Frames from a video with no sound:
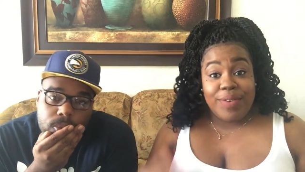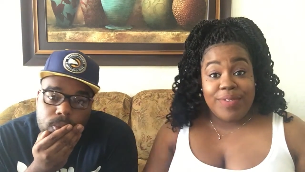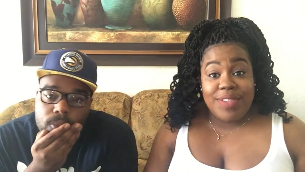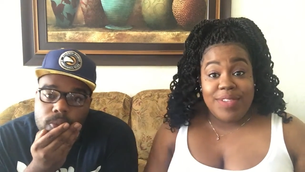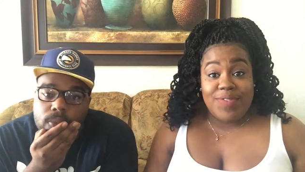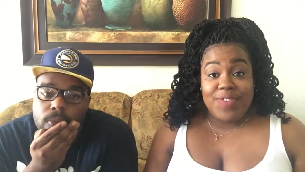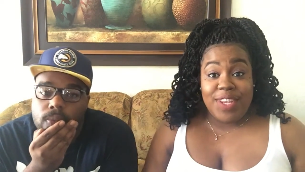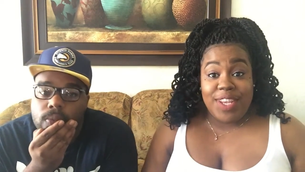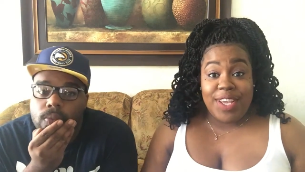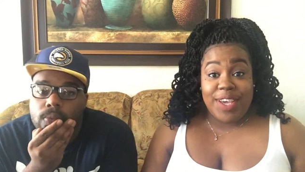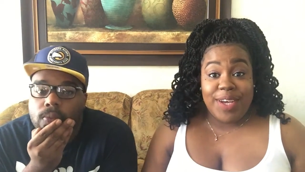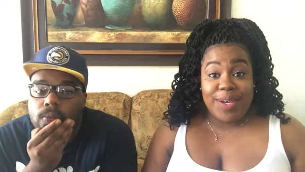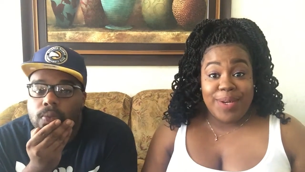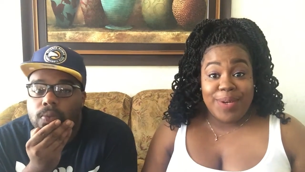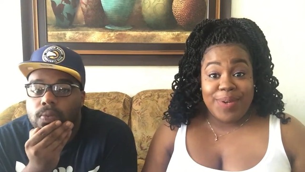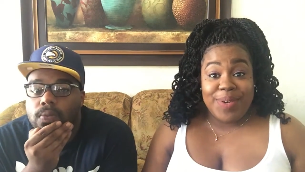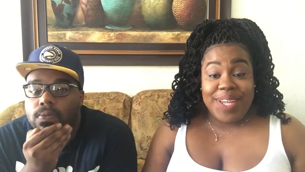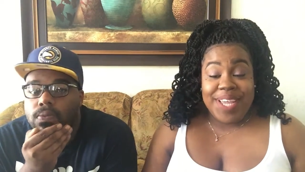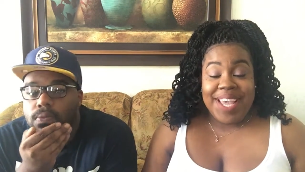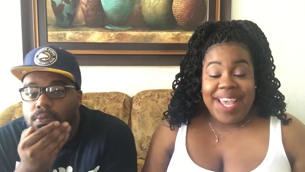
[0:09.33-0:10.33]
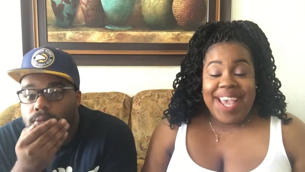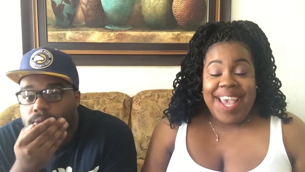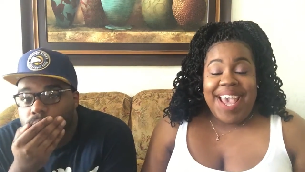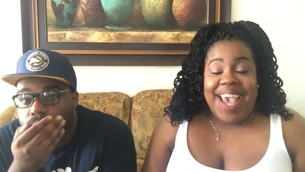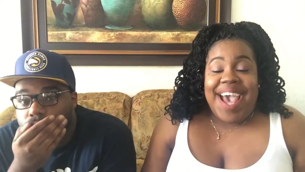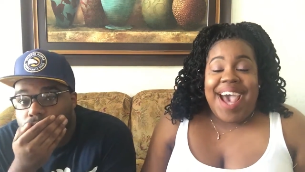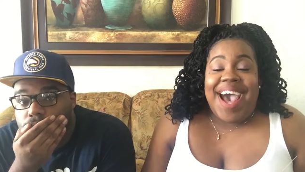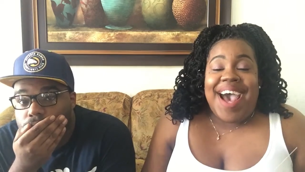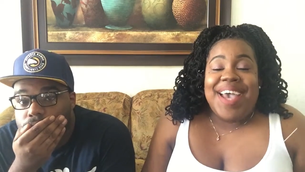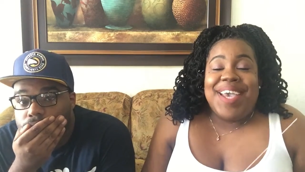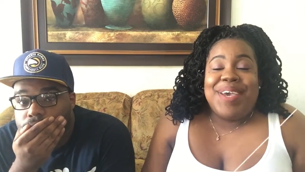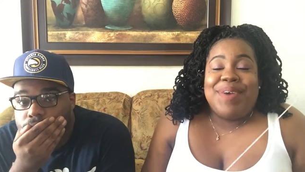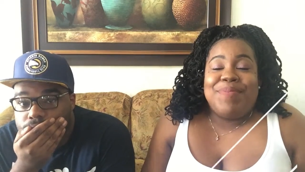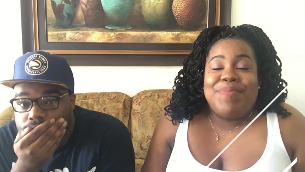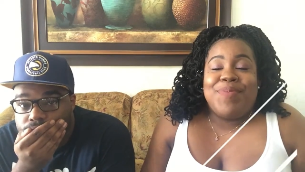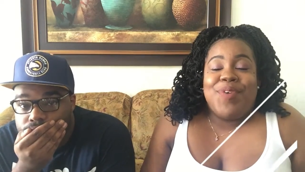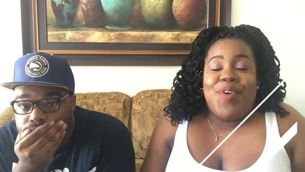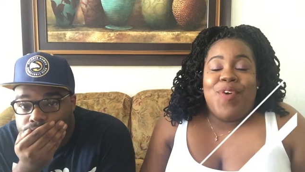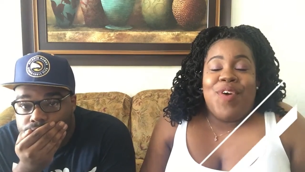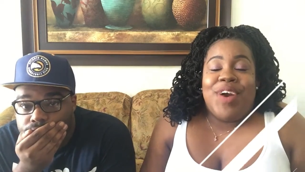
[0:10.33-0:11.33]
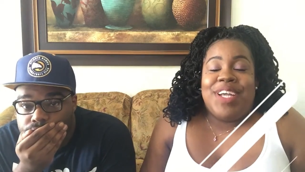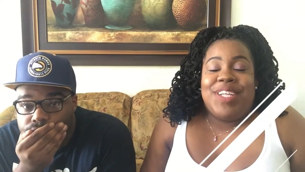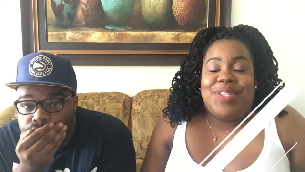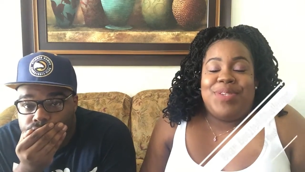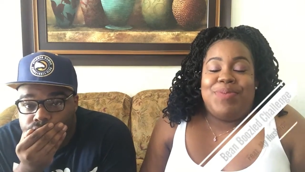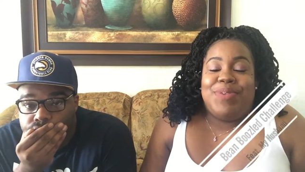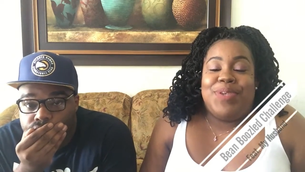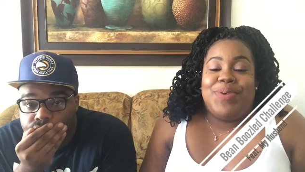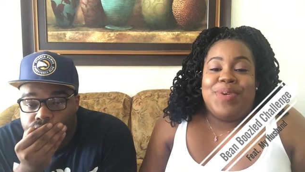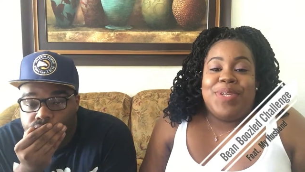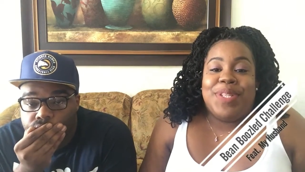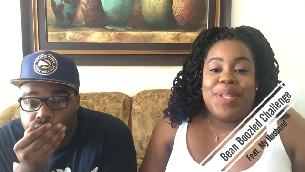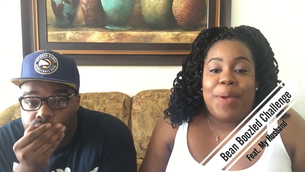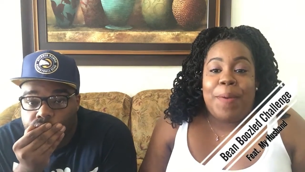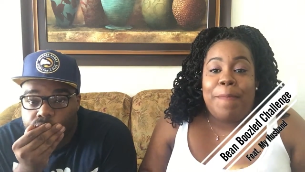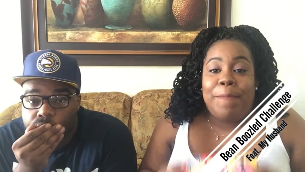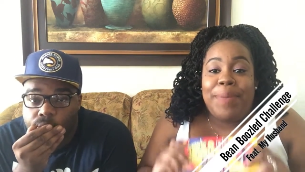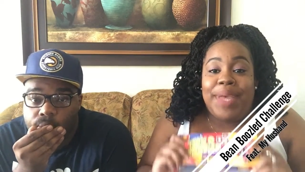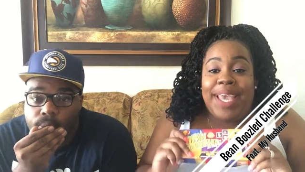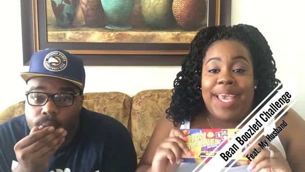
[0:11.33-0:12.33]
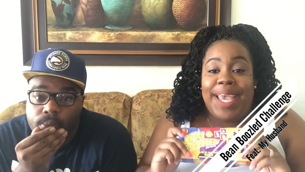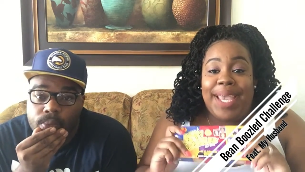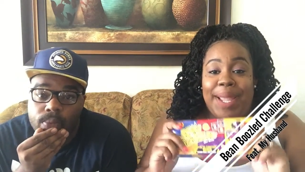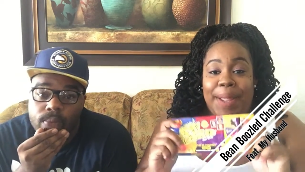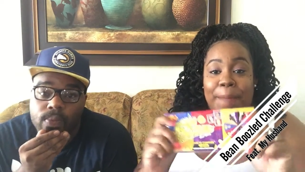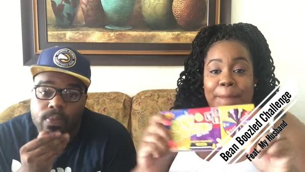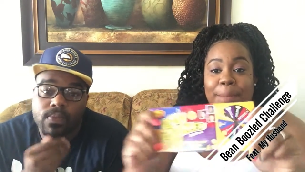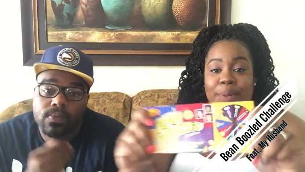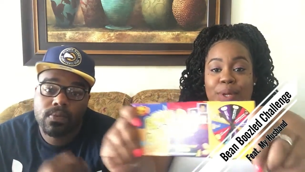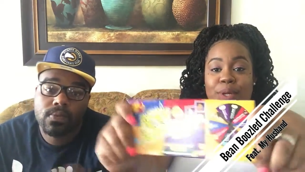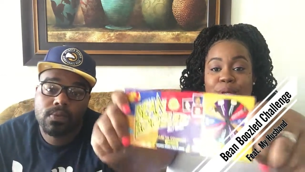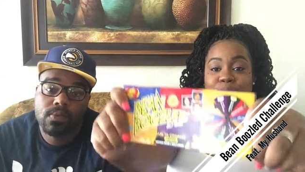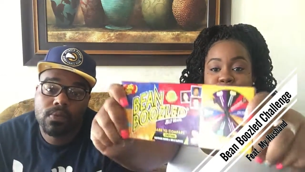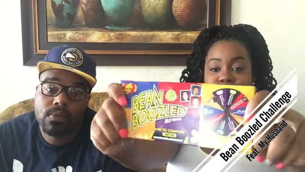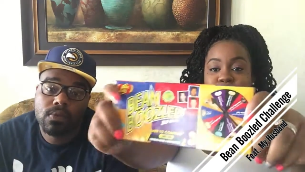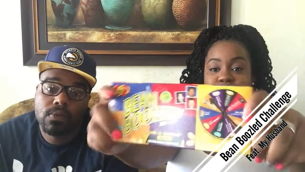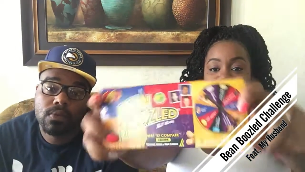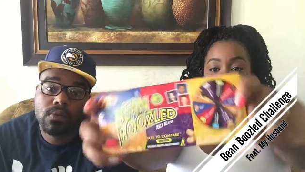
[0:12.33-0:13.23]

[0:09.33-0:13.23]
Speaker 1: of this video, I am going to be doing the Bean Boozled